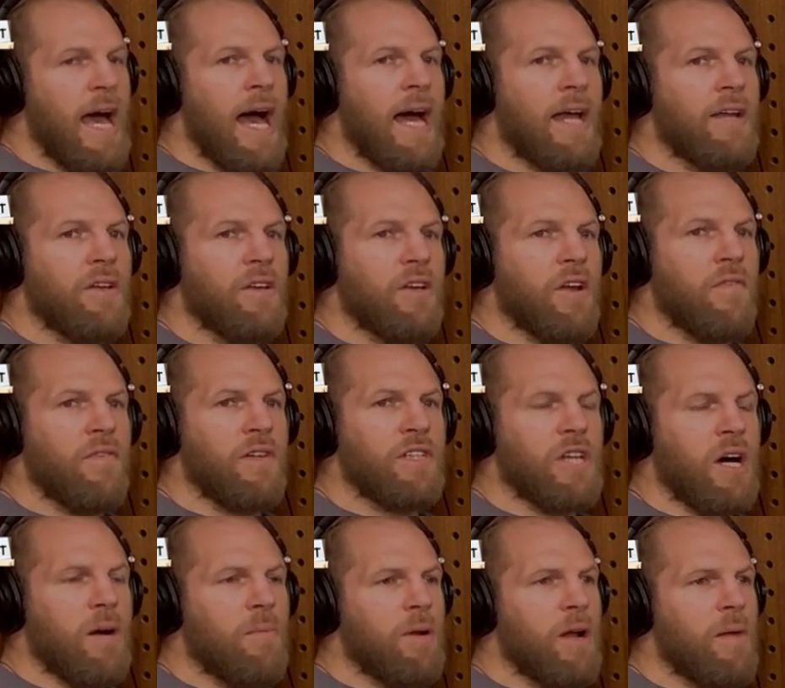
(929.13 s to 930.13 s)
And, you know, for
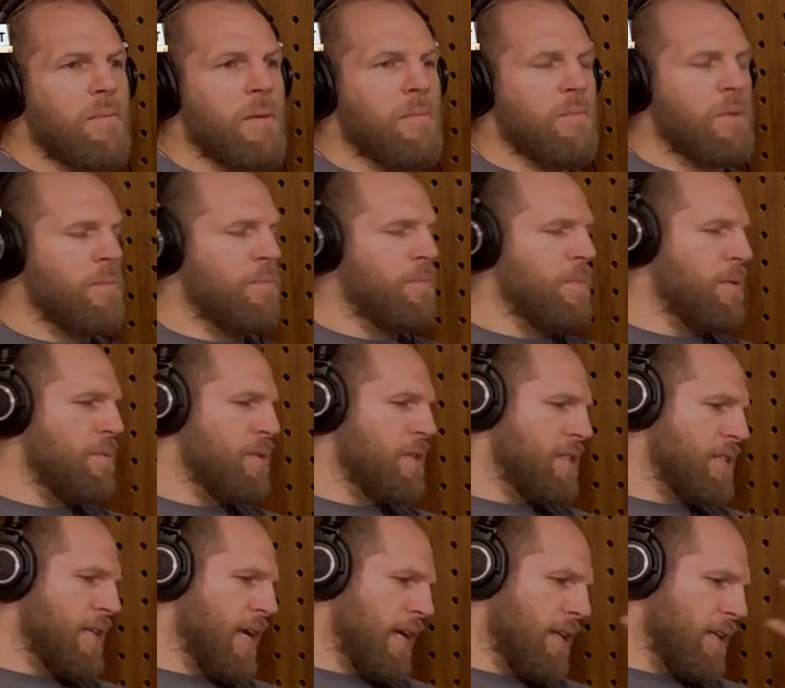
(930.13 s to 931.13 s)
example, I remember
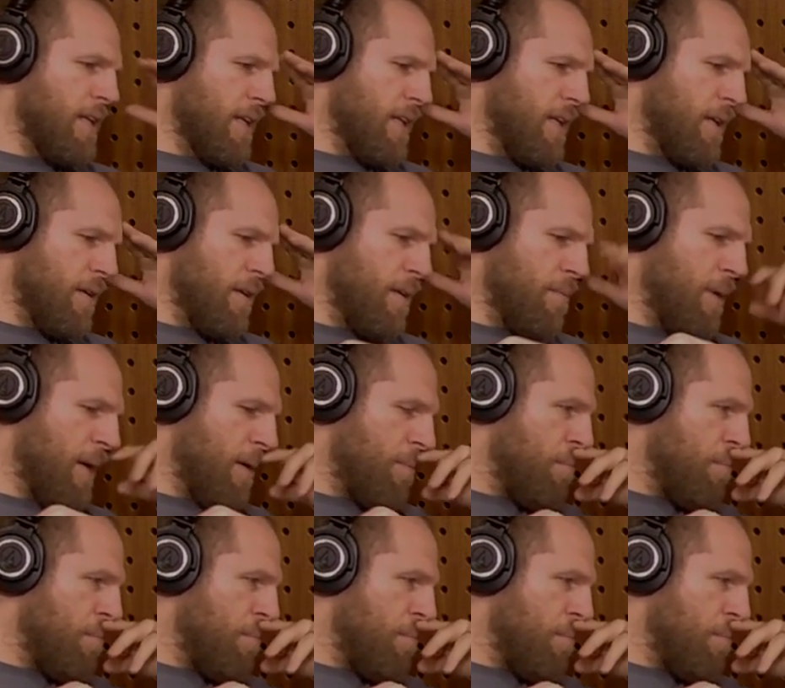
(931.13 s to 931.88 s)
seeing the